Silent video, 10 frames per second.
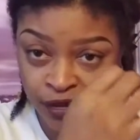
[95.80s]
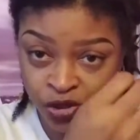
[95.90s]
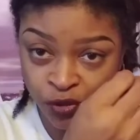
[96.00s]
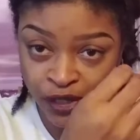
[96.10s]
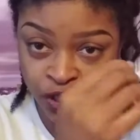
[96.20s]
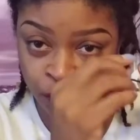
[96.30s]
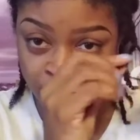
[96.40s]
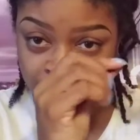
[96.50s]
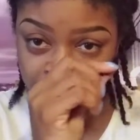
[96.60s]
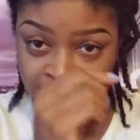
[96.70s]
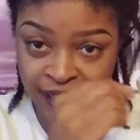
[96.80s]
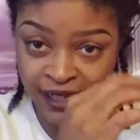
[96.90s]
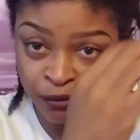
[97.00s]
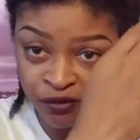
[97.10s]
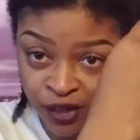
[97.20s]
the stretching process.
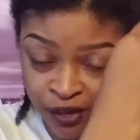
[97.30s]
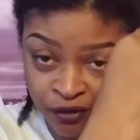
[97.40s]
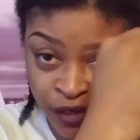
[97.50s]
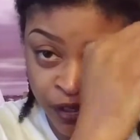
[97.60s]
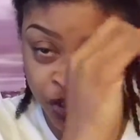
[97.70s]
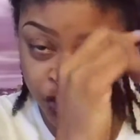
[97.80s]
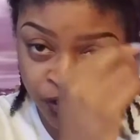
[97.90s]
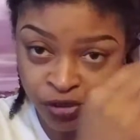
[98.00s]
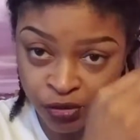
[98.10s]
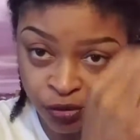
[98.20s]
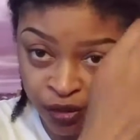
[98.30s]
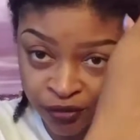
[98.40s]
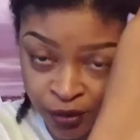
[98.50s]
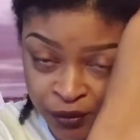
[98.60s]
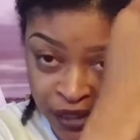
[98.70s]
And I'm very, very gentle
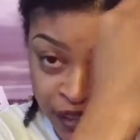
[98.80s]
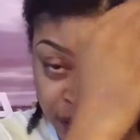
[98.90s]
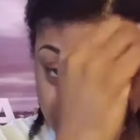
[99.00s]
going from the